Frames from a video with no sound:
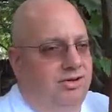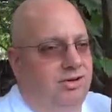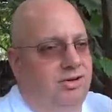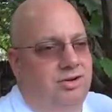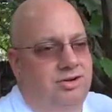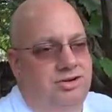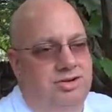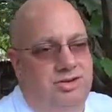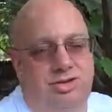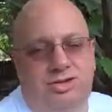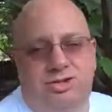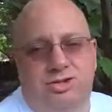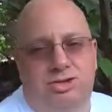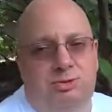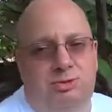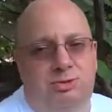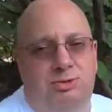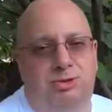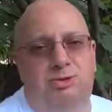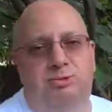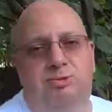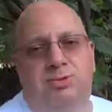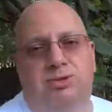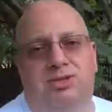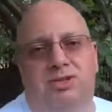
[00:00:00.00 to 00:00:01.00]
Inertia is
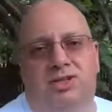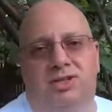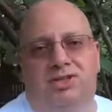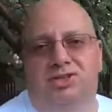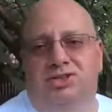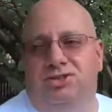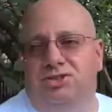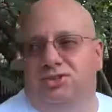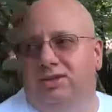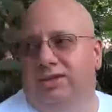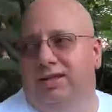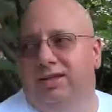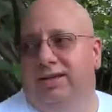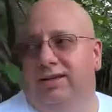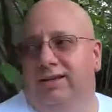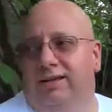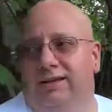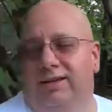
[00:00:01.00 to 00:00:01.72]
pure potential.